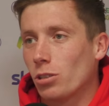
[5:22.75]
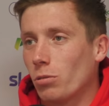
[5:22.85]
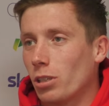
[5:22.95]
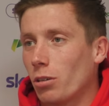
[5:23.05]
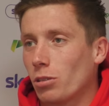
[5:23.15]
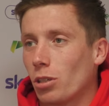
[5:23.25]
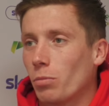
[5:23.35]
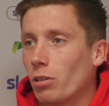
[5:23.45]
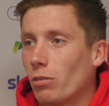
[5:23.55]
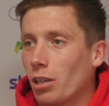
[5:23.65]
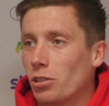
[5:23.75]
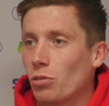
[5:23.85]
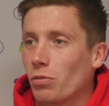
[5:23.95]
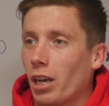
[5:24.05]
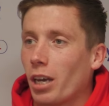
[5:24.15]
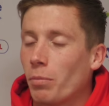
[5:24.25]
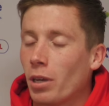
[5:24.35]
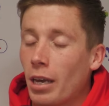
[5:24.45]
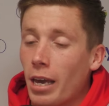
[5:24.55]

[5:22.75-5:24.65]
so we know it's going to be a real tough game.